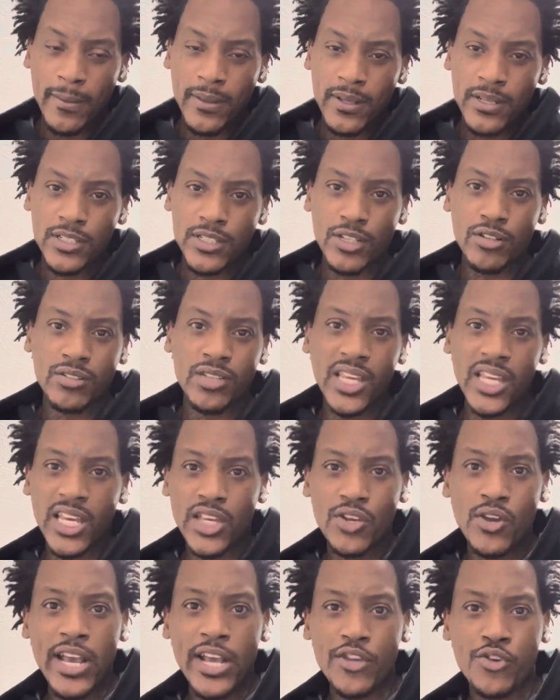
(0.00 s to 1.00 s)
So yeah,
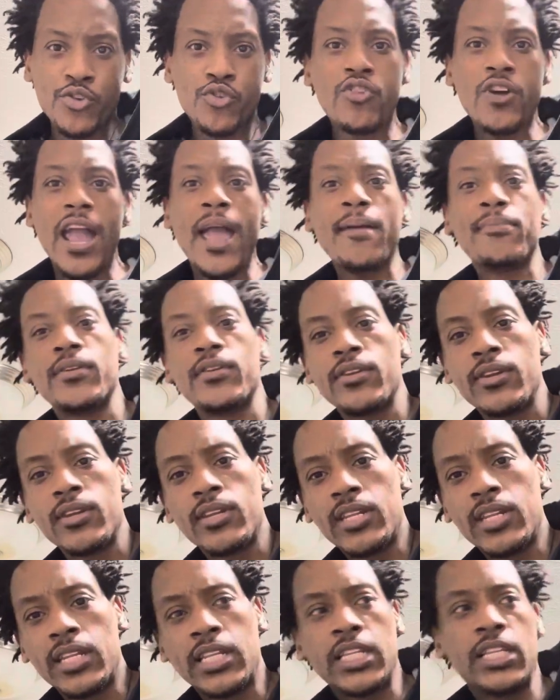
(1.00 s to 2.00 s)
you grabbed
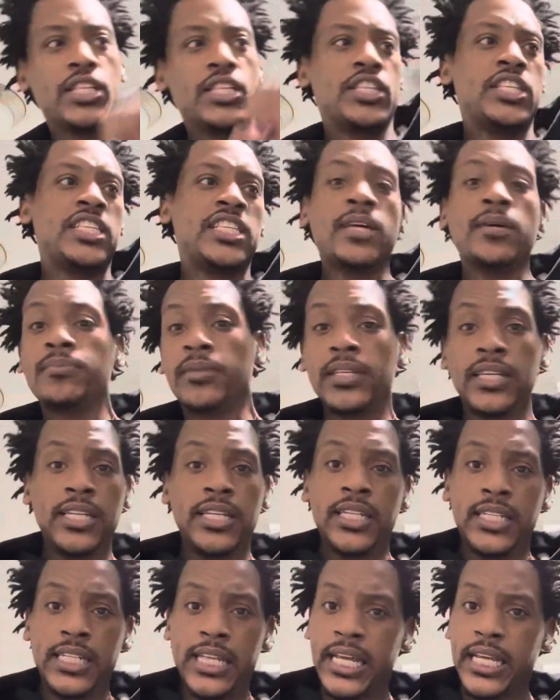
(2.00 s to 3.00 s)
something
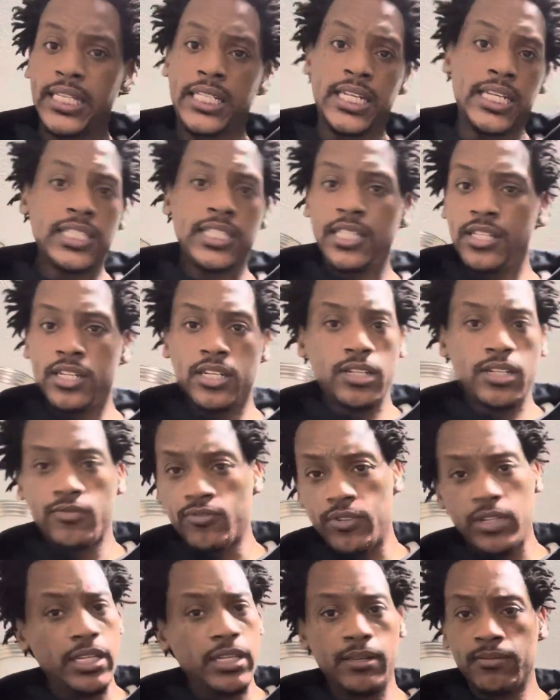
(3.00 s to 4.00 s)
that doesn't
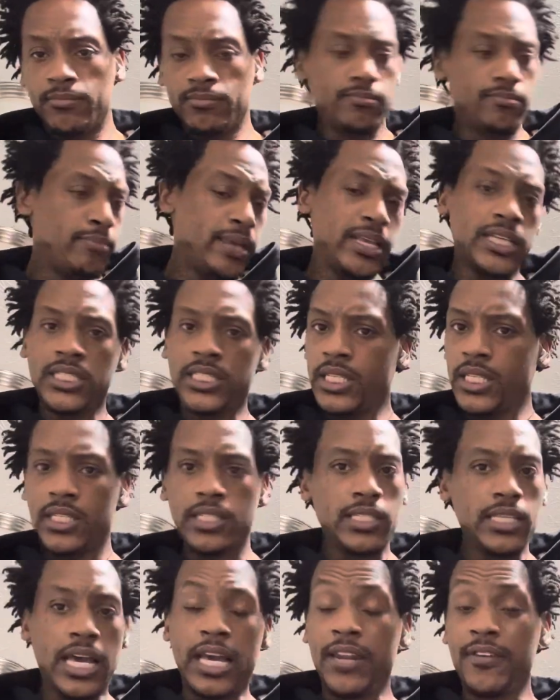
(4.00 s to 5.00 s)
really make sense
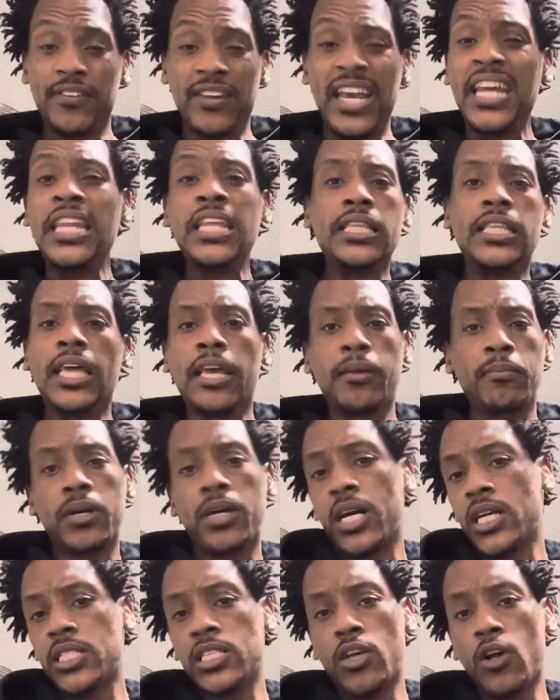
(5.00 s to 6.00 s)
out of anything
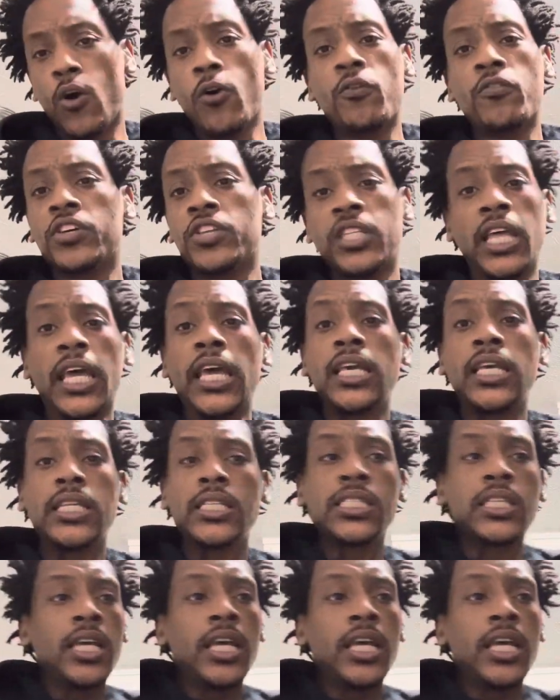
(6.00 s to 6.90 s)
because it overthinks.